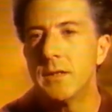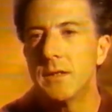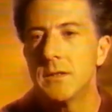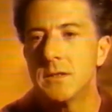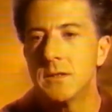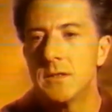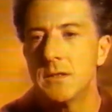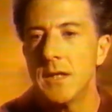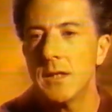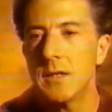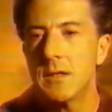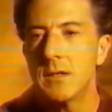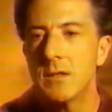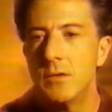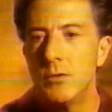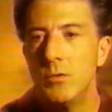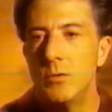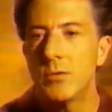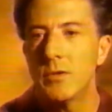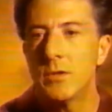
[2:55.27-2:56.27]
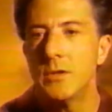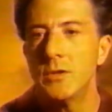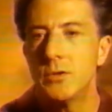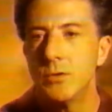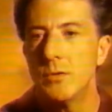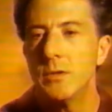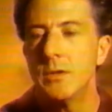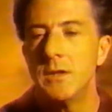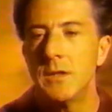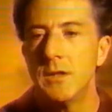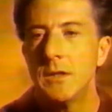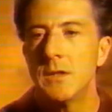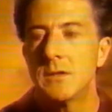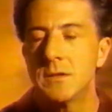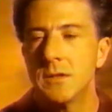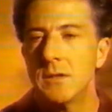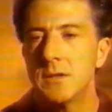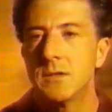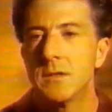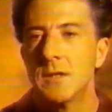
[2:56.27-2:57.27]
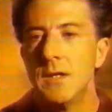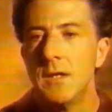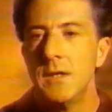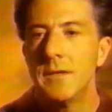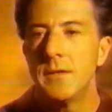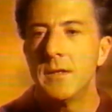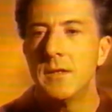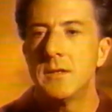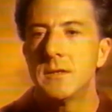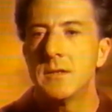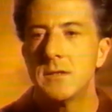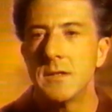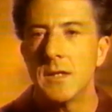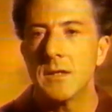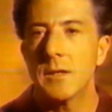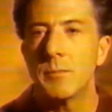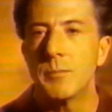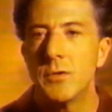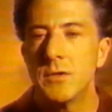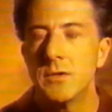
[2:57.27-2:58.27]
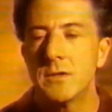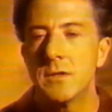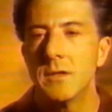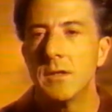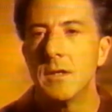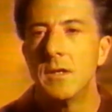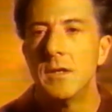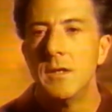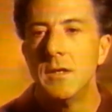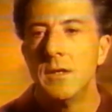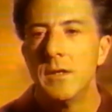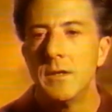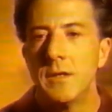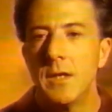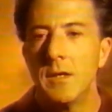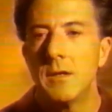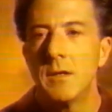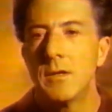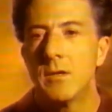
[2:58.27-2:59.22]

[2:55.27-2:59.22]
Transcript: This is not youth and joy and innocence. This is not the person that